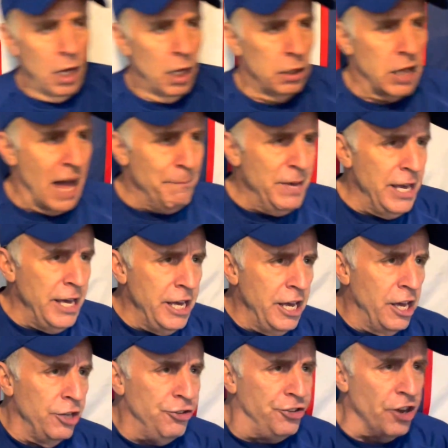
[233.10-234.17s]
Let
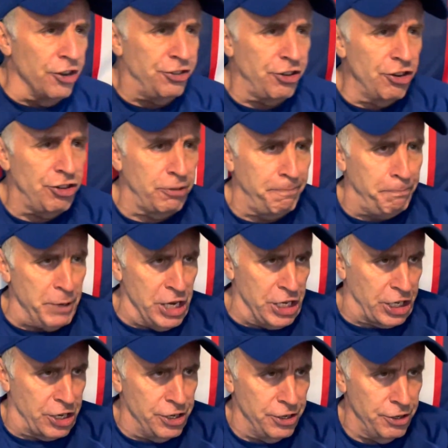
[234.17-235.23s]
me just
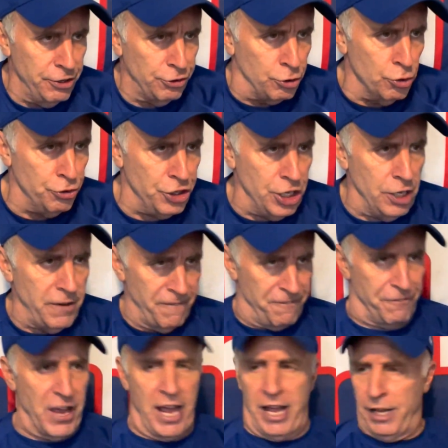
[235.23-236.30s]
speak to the
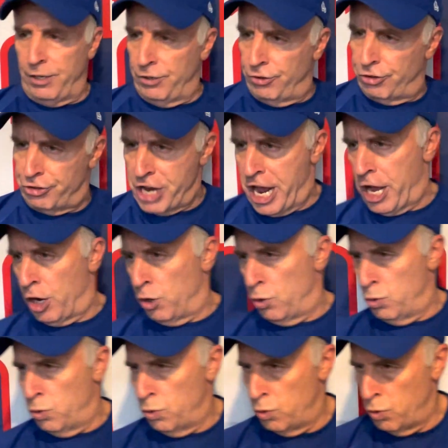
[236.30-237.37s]
fans now,
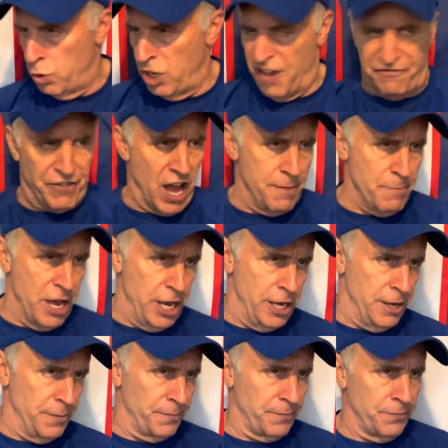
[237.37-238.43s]
if I
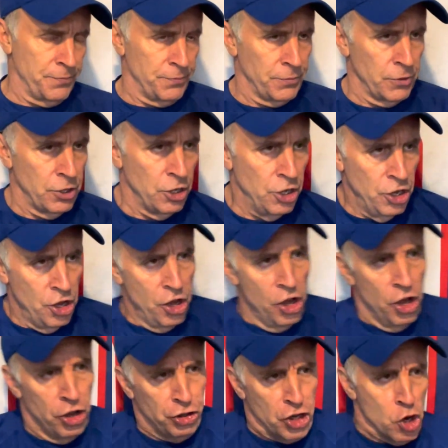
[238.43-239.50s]
may.
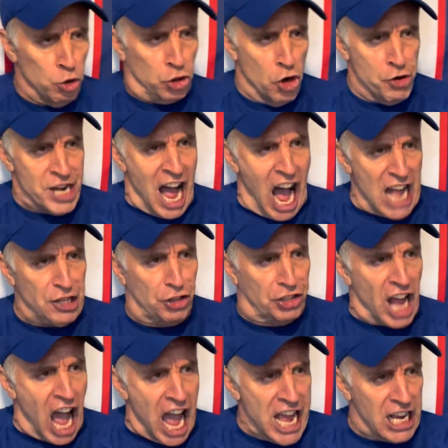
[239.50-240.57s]
You do not
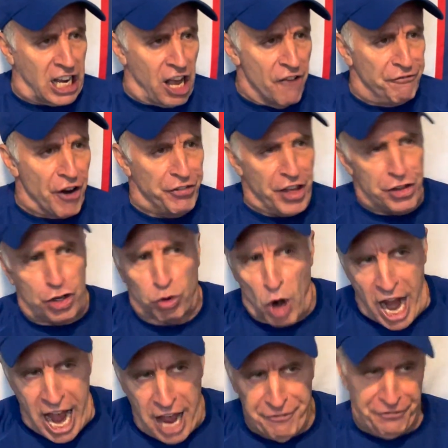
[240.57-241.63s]
tank for the
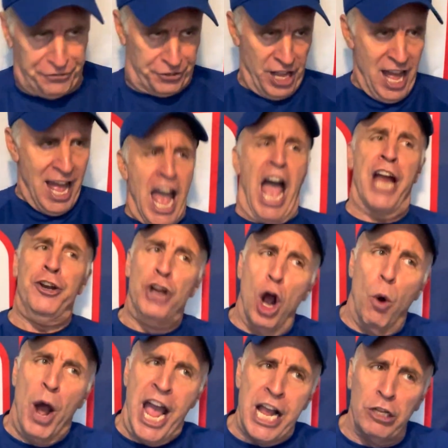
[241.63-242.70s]
draft, and
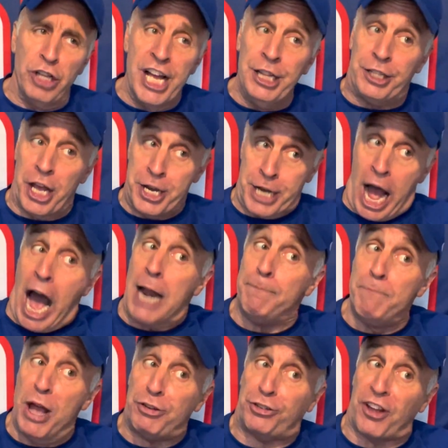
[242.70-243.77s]
New England did
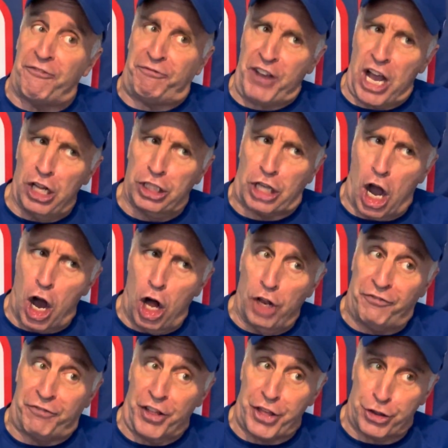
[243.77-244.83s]
not miss the field
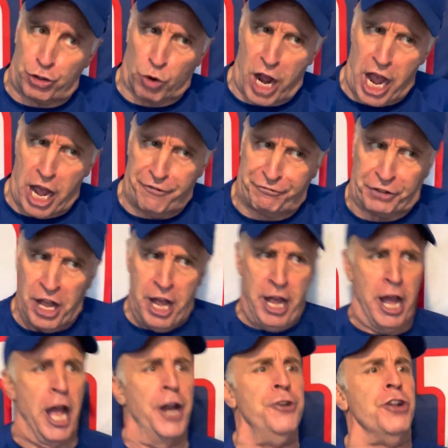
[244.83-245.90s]
goal for the draft.
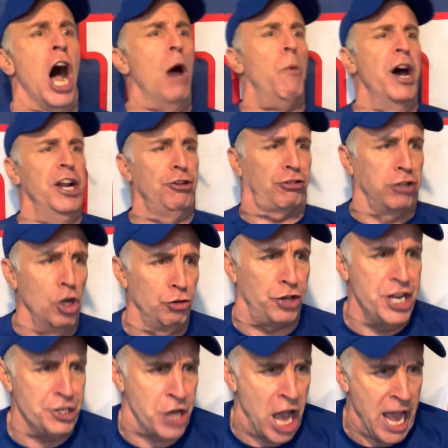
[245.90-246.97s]
And no one is
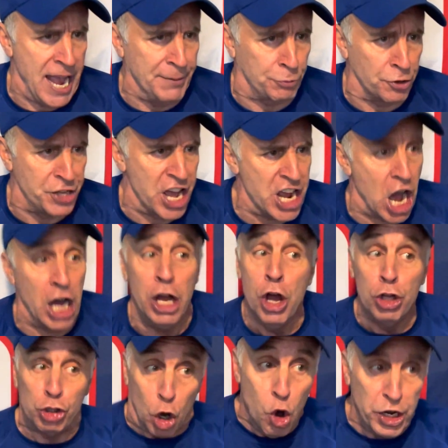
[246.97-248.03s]
losing games when they are
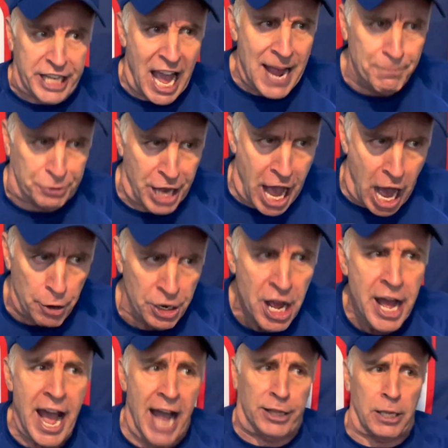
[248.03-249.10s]
two games out
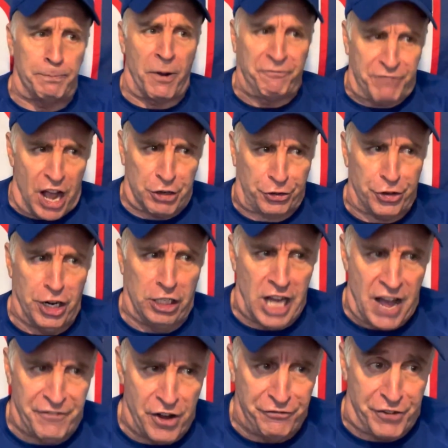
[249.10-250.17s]
at the professional
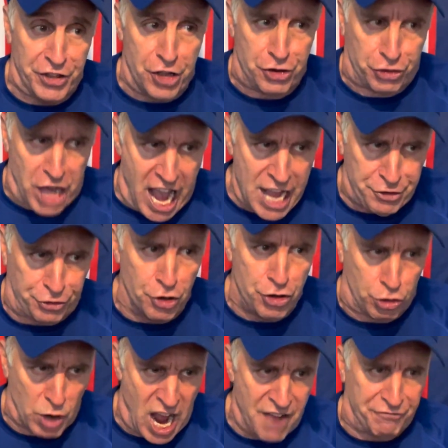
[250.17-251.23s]
level for the chance to
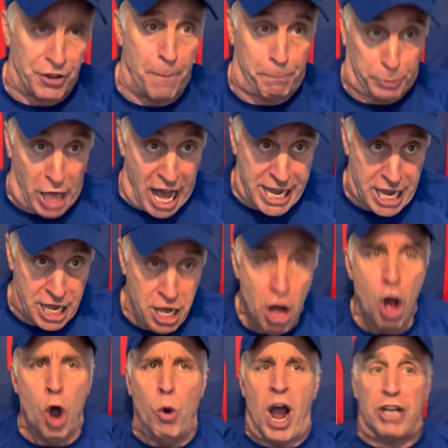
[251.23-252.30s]
draft a player
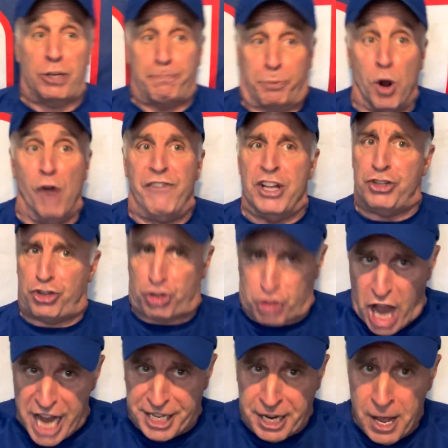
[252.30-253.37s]
who has proven
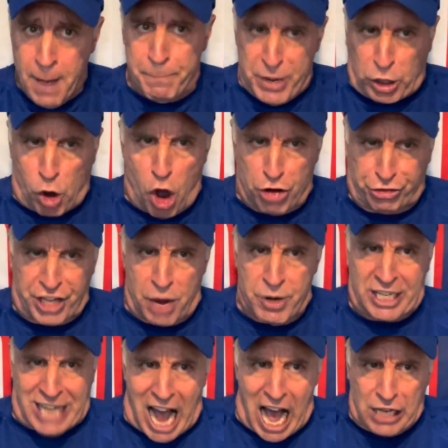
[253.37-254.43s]
shit because
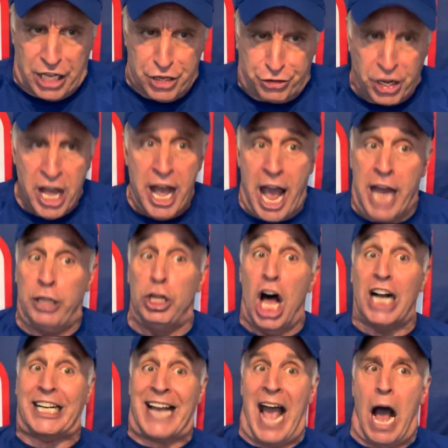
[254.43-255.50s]
they're in college. And
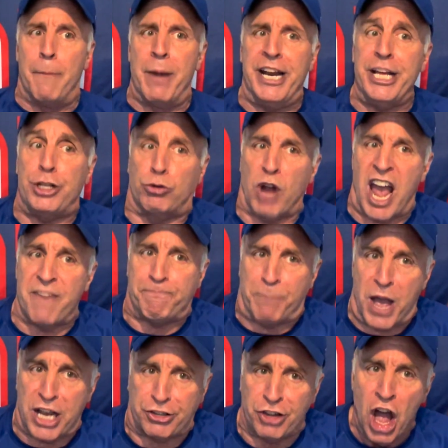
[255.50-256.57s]
look how many draft
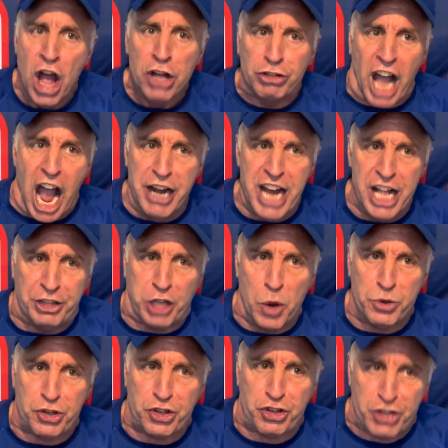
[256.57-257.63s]
picks turn
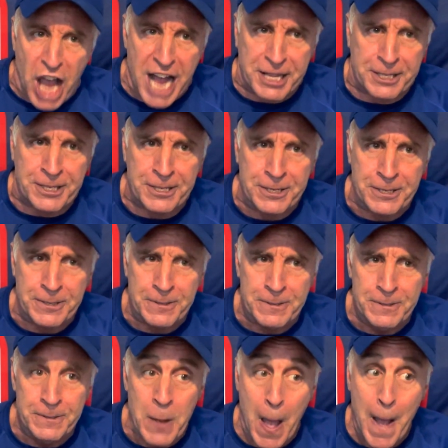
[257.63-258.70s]
into shit.
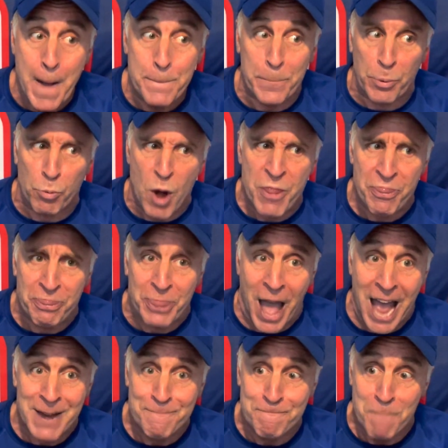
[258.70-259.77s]
Print
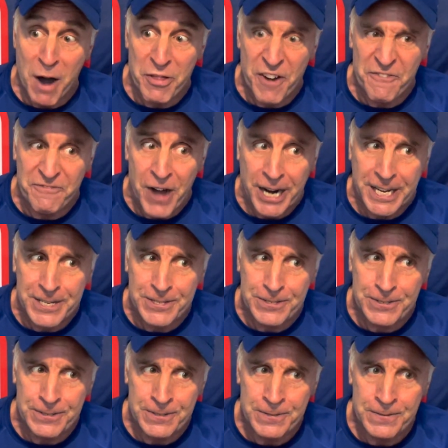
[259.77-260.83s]
that, motherfuckers.